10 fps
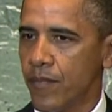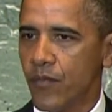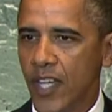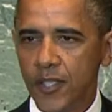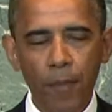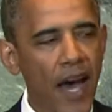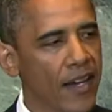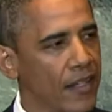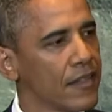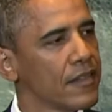This
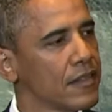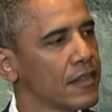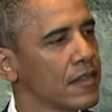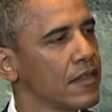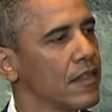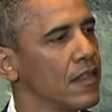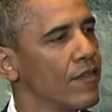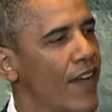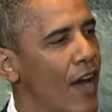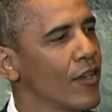body,
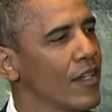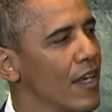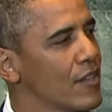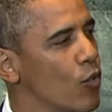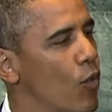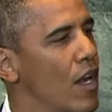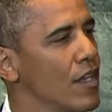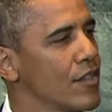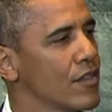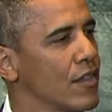founded as it
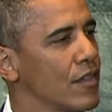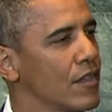was